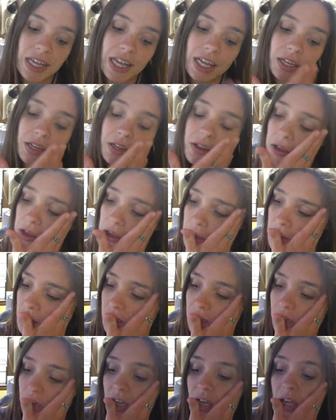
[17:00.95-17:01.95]
And
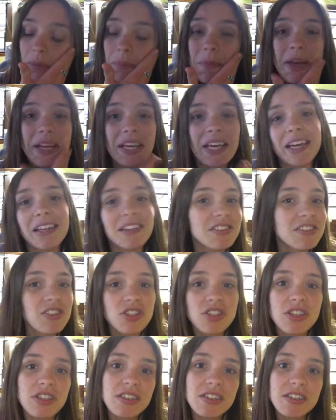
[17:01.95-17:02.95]
my kids
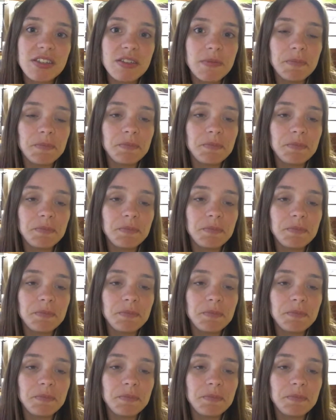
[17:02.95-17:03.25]
just